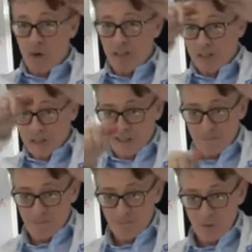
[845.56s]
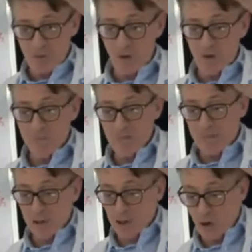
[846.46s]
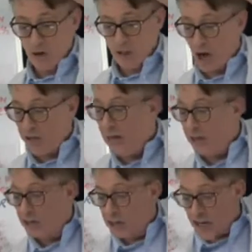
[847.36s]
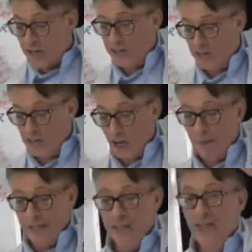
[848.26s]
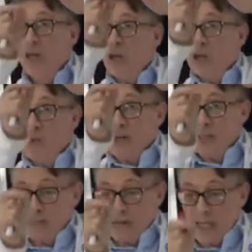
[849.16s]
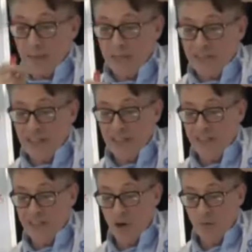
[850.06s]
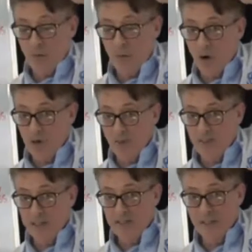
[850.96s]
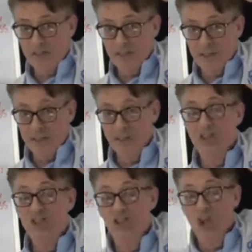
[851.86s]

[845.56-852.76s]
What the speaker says: bonus of all those people joining on, now the Chinese are coming in, you're actually making percentages off of all of this. This is